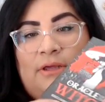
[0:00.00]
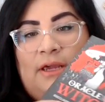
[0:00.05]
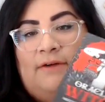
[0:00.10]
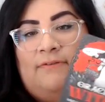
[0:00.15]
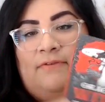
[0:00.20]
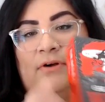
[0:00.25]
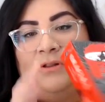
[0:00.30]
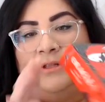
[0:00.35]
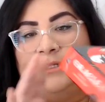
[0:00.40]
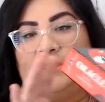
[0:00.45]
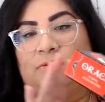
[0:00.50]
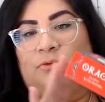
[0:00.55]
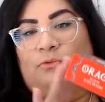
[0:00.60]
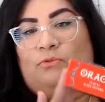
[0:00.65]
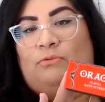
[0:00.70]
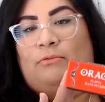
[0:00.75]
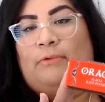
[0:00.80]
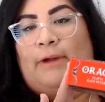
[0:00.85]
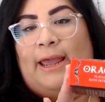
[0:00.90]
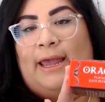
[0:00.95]
You have all this
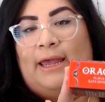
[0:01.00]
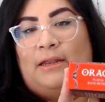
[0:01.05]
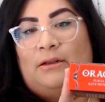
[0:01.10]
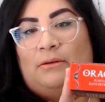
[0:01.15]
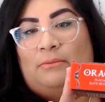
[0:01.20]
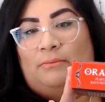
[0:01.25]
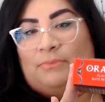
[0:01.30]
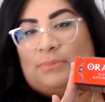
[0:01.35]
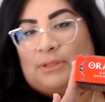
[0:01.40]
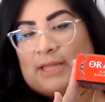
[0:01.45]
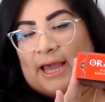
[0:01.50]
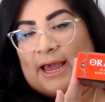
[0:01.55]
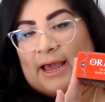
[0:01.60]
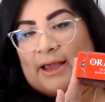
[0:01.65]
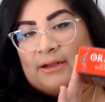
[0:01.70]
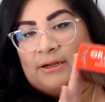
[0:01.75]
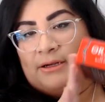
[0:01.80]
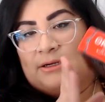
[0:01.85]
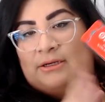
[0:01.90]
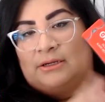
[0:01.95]
red and
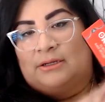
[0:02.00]
black.